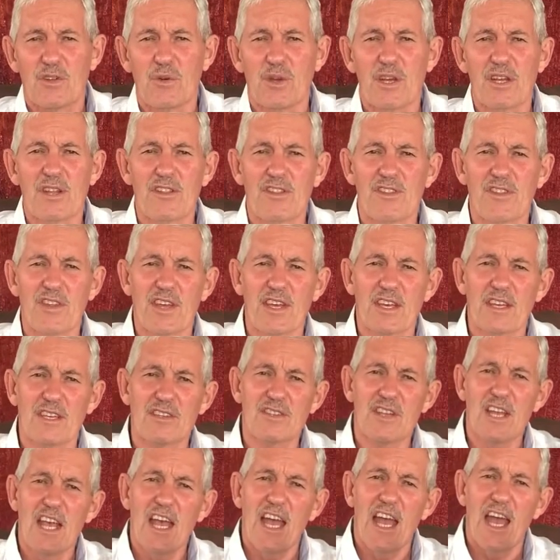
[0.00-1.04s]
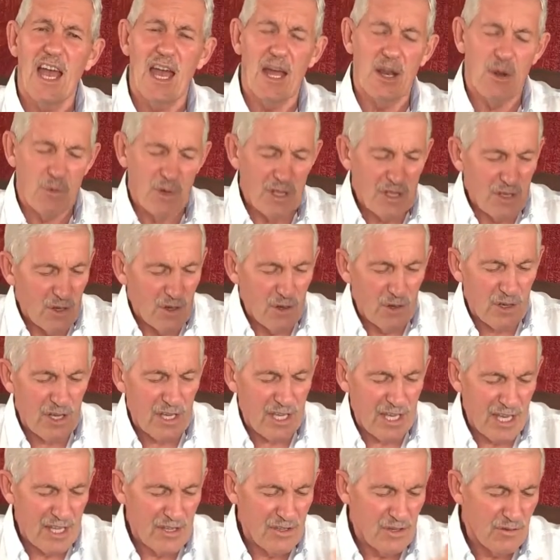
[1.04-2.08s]
doing things. And when you look
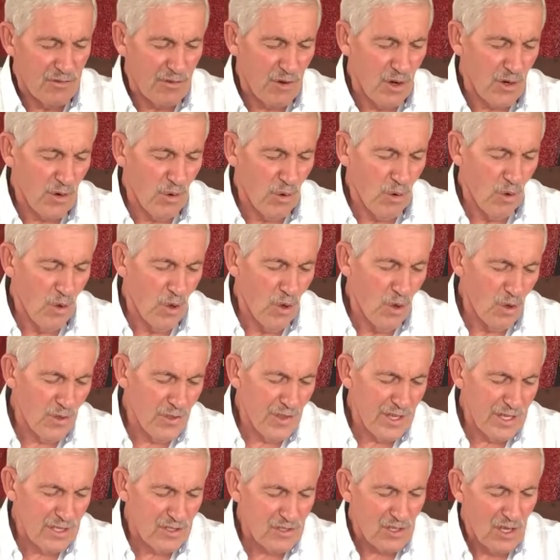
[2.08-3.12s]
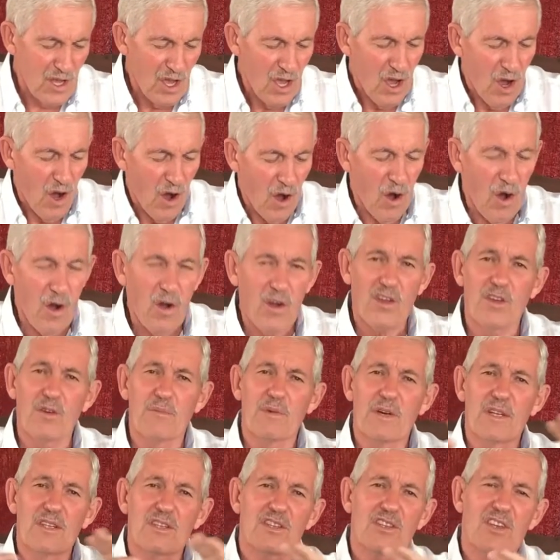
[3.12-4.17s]
again, you've got all these
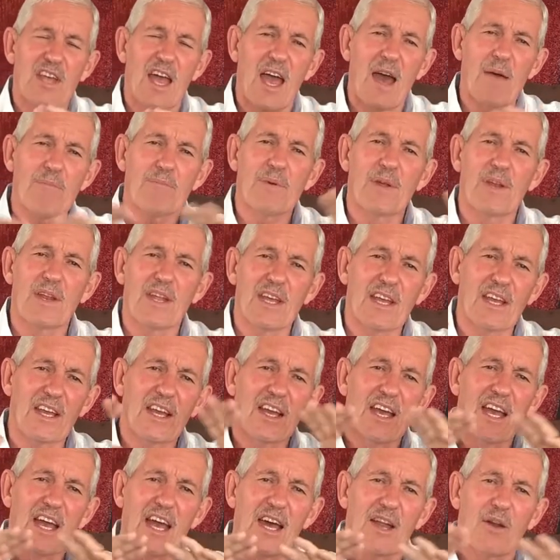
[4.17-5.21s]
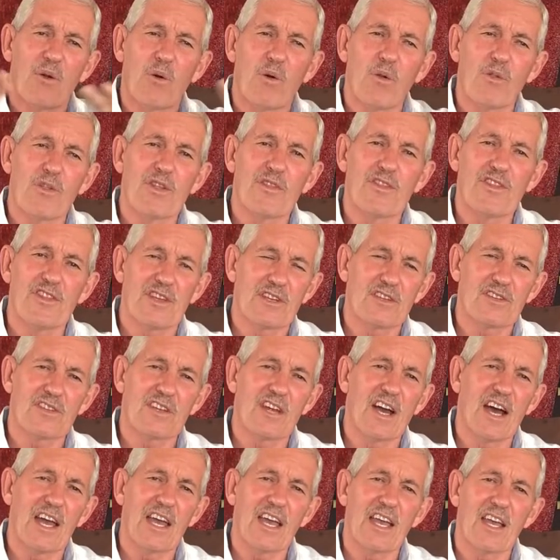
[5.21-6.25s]
arguments happening and all the things
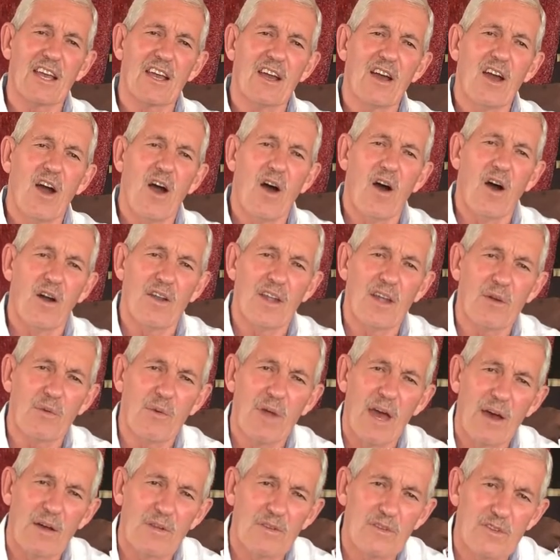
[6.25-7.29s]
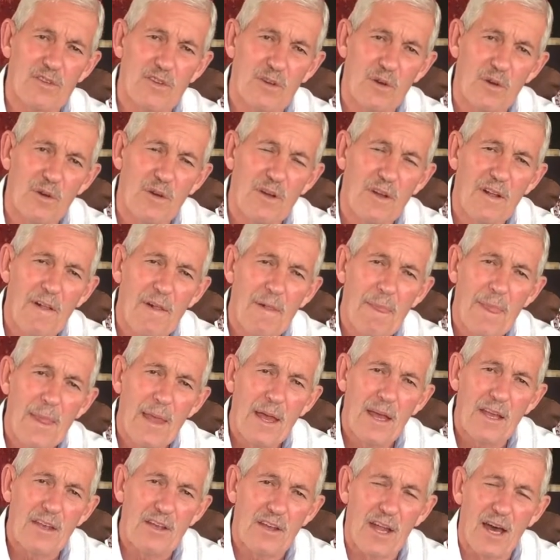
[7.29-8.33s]
going on around you.
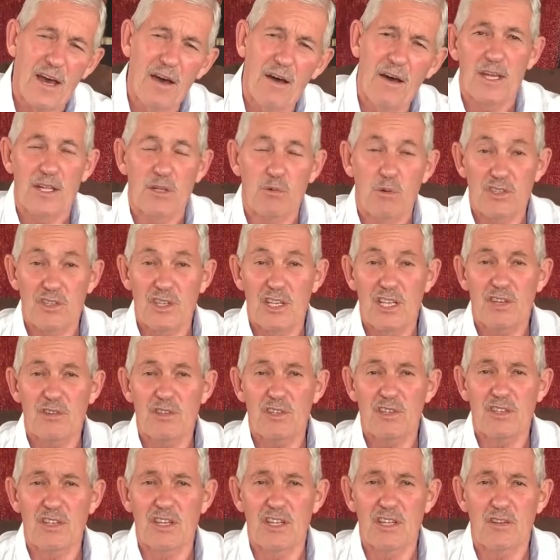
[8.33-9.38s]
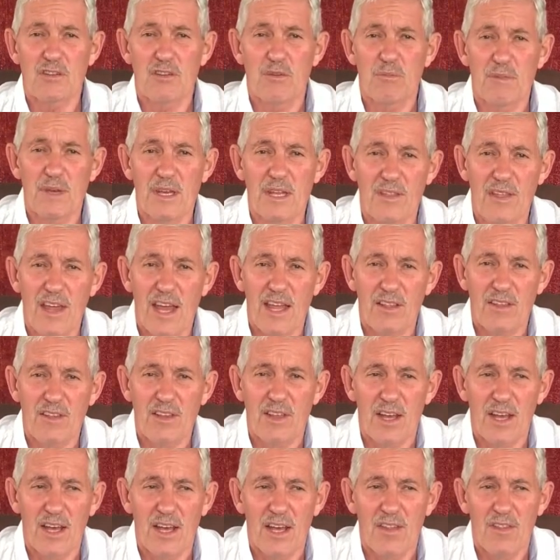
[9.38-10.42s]
You know, it was interesting to me that
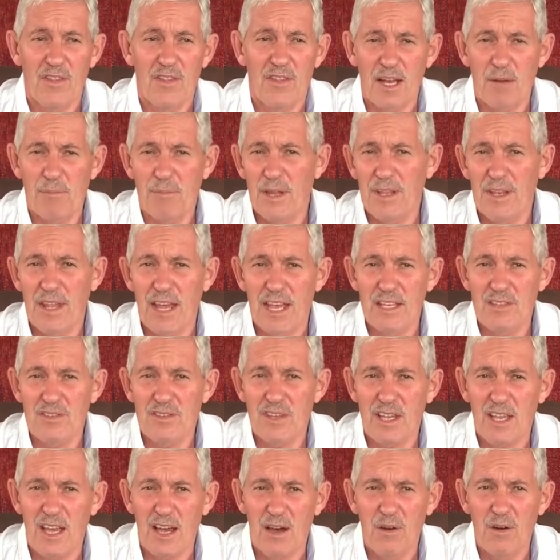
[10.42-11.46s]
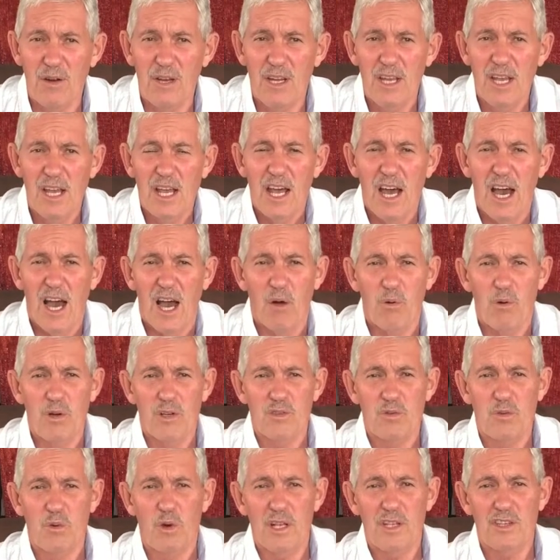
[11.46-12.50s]
uh, a couple of days ago, I
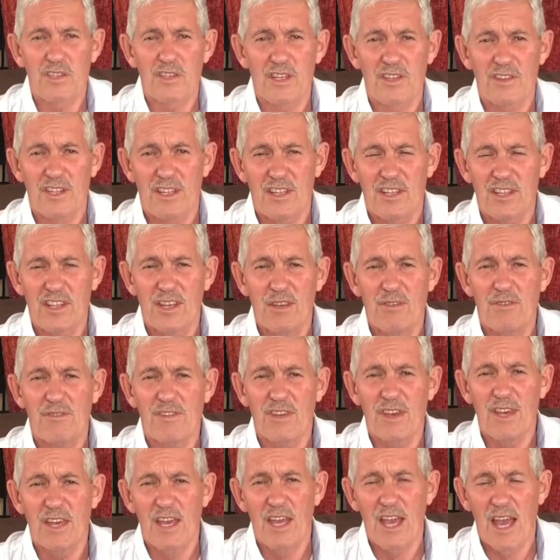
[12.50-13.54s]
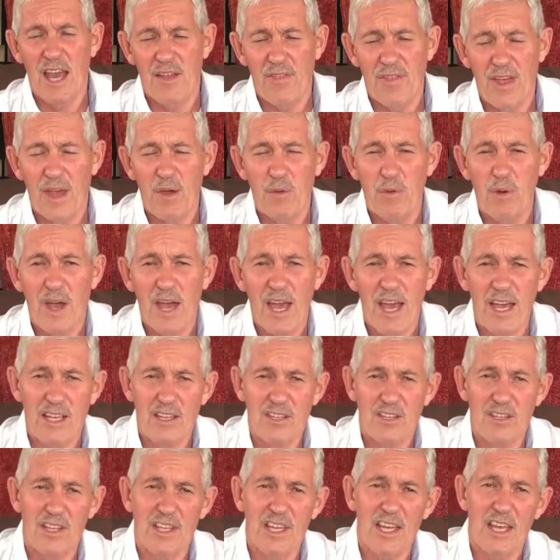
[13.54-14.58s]
was watching the TV and they were
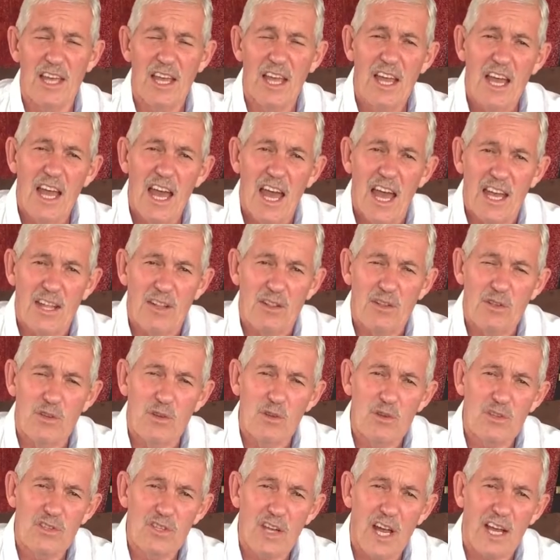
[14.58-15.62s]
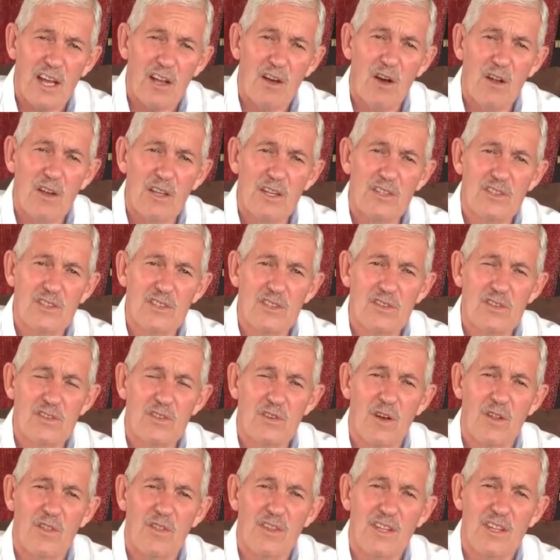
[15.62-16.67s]
actually had two psychologists
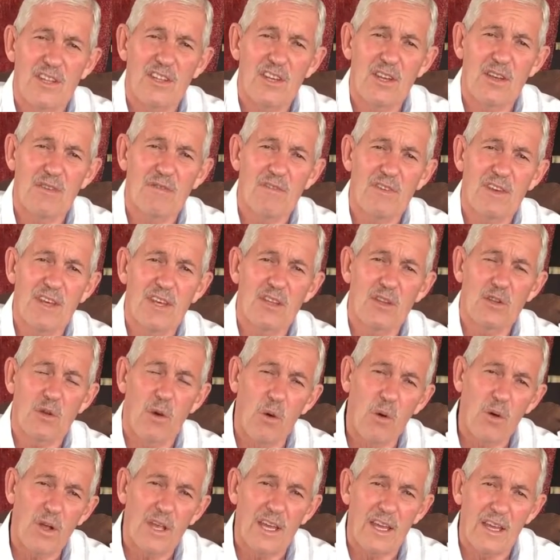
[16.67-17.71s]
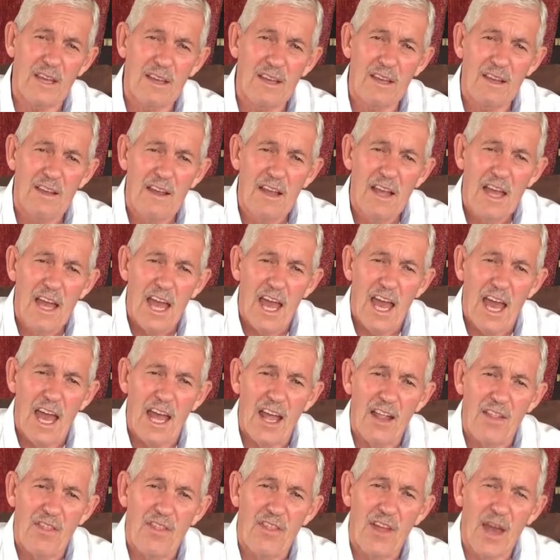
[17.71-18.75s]
on the TV talking
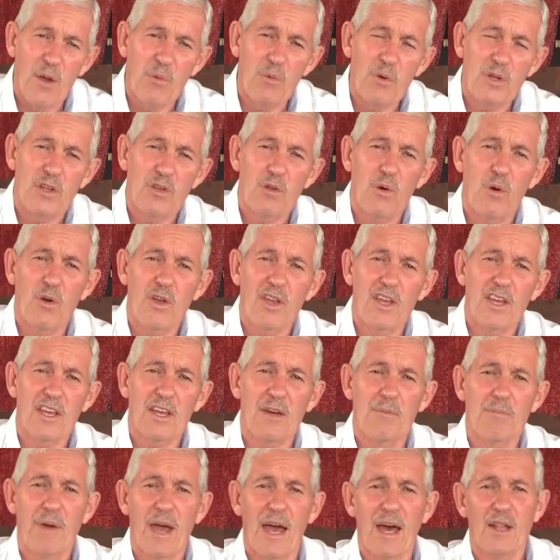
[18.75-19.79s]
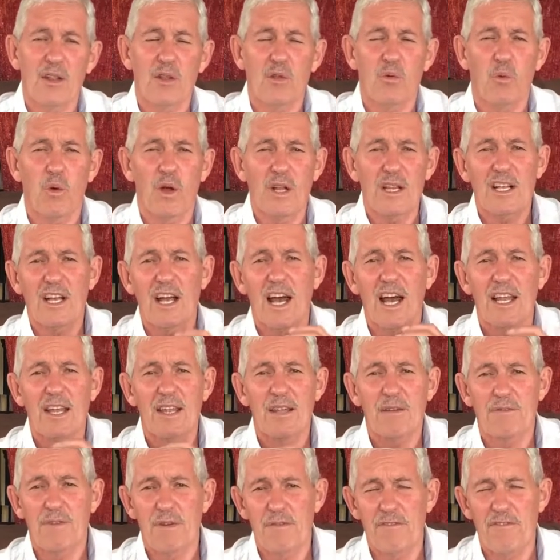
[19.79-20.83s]
and they were talking about what kind
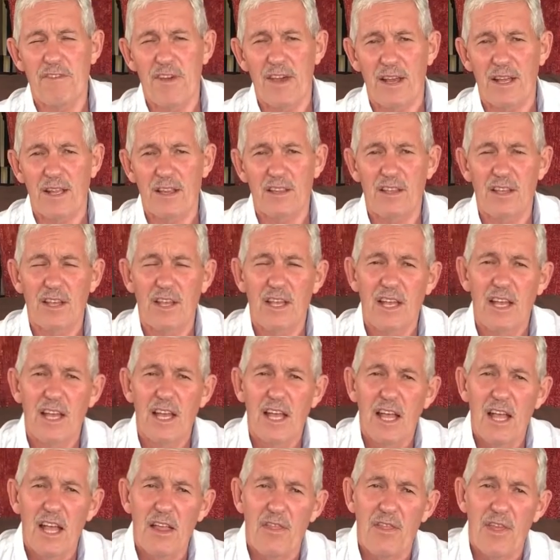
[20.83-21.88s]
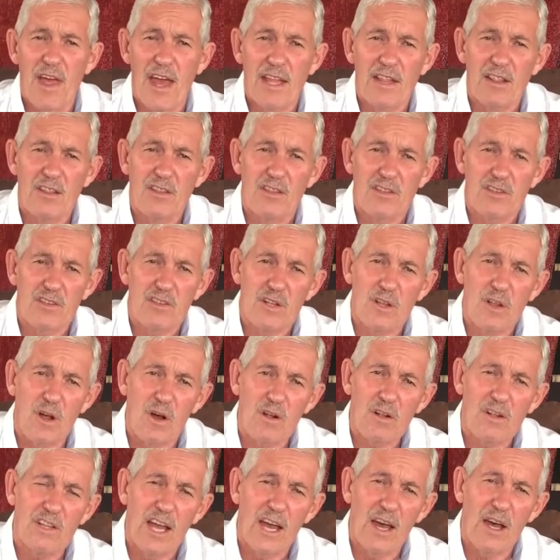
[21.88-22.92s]
of effect that this
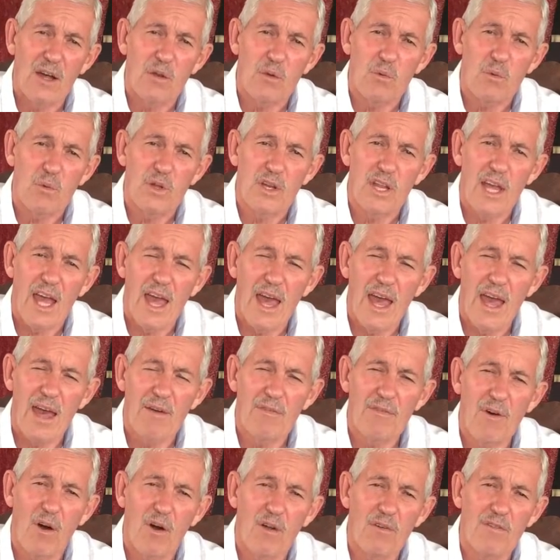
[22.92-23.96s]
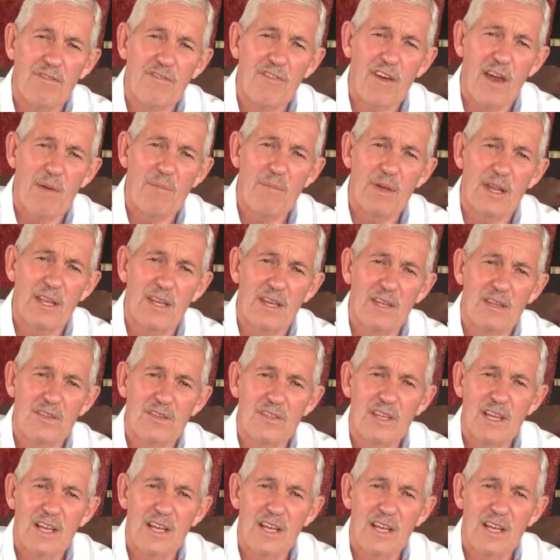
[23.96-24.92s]
lockdown would have on families.